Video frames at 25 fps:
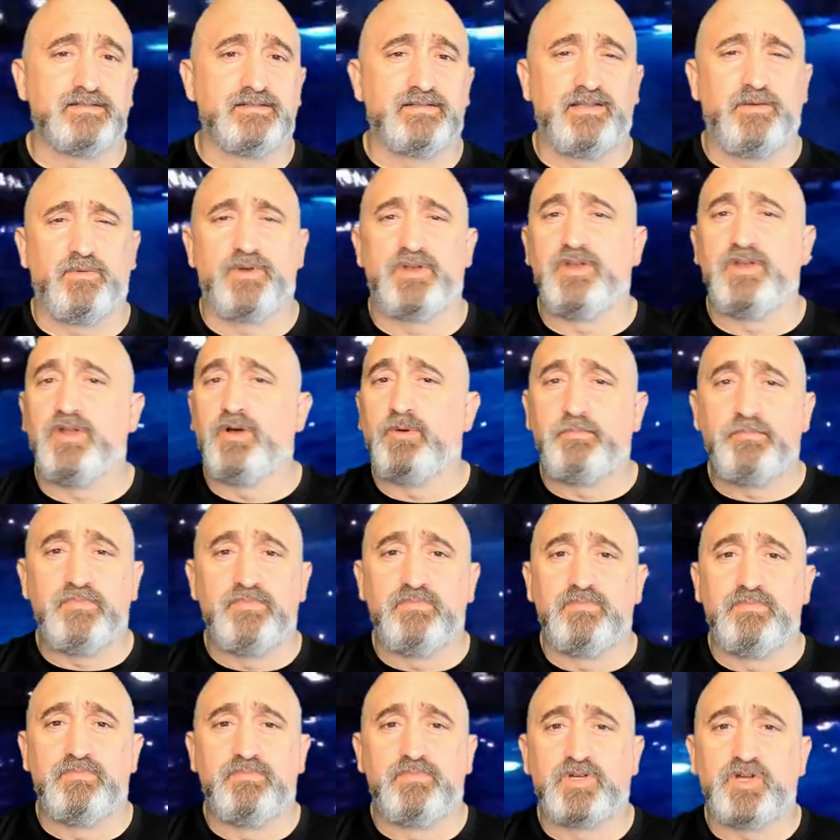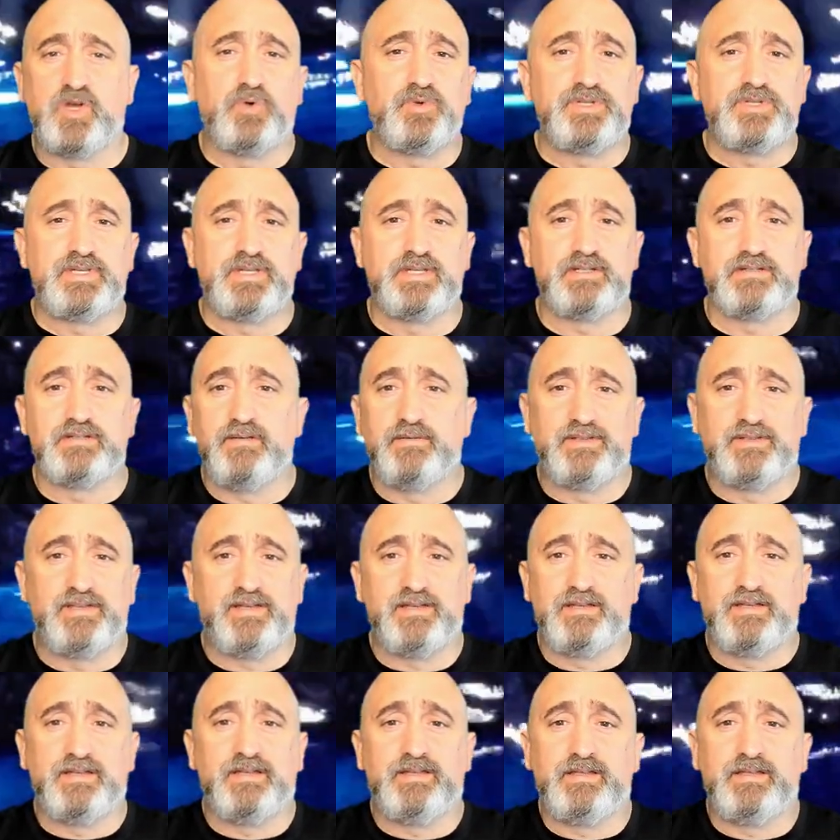there were no coaches,
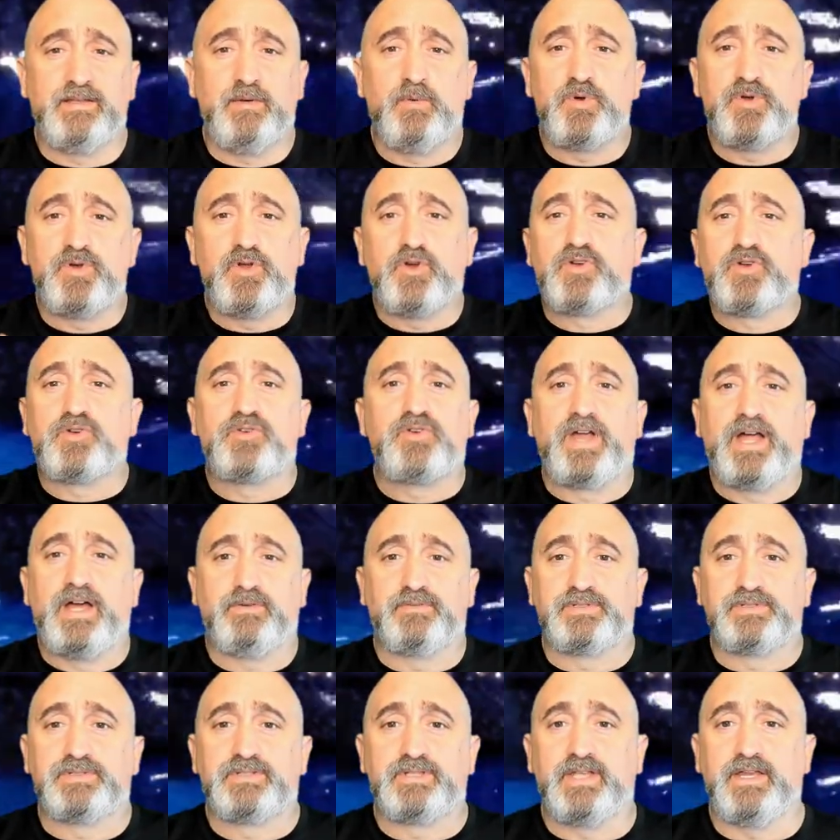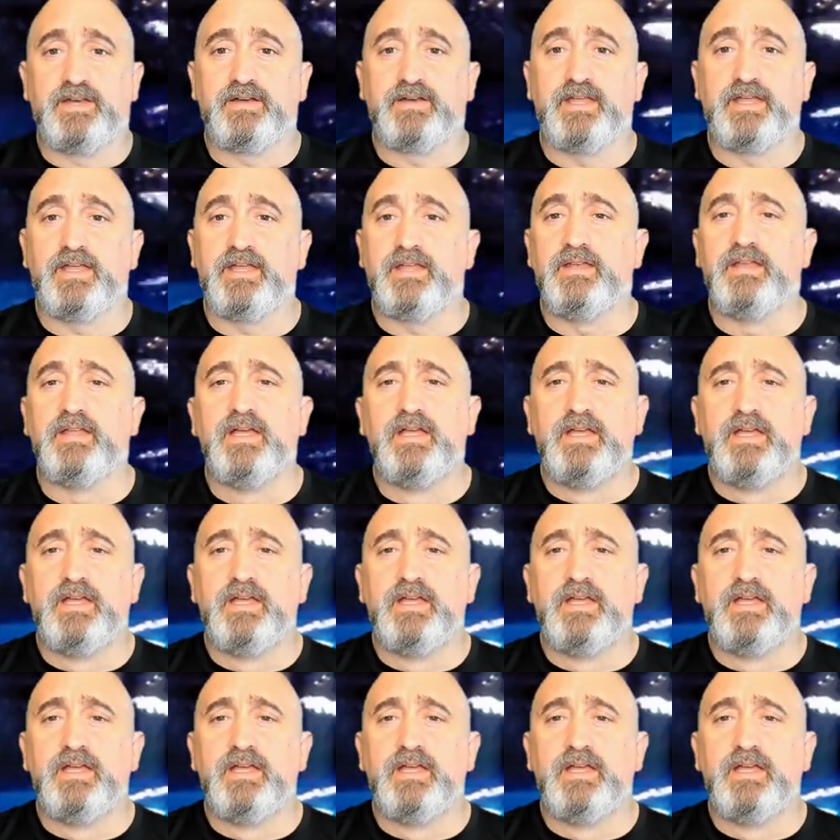there were no crowds there, and